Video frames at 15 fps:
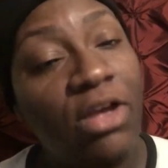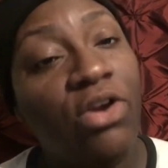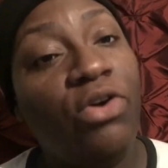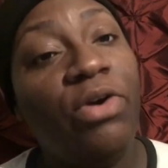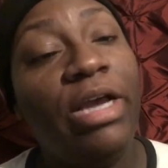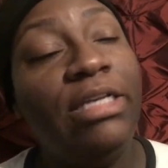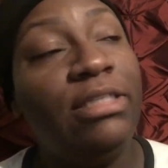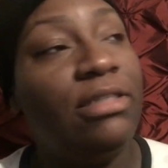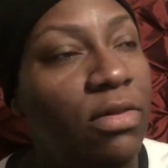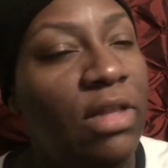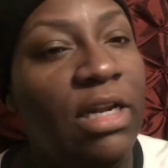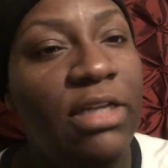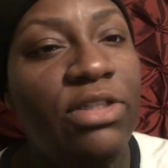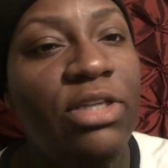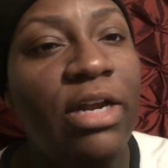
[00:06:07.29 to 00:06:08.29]
Crazy.
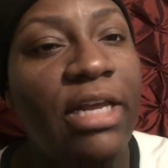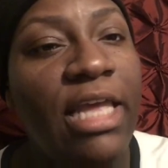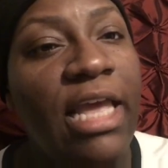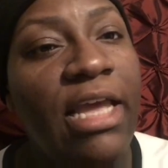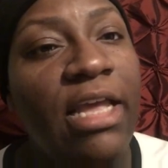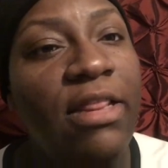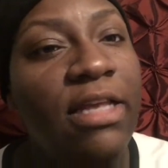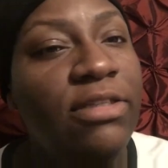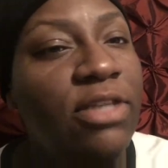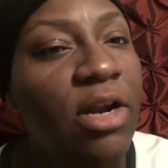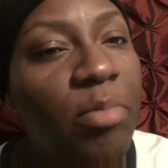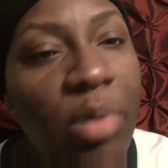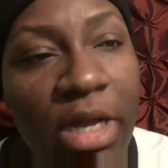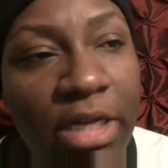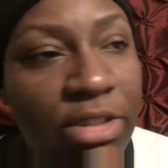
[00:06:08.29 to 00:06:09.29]
Then they start kicking. They
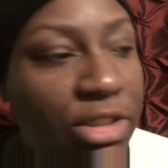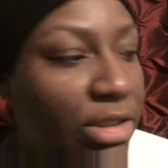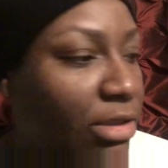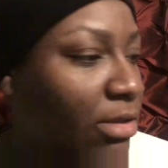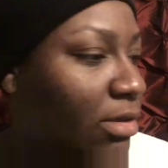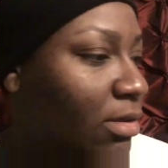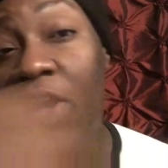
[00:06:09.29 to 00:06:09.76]
start punching.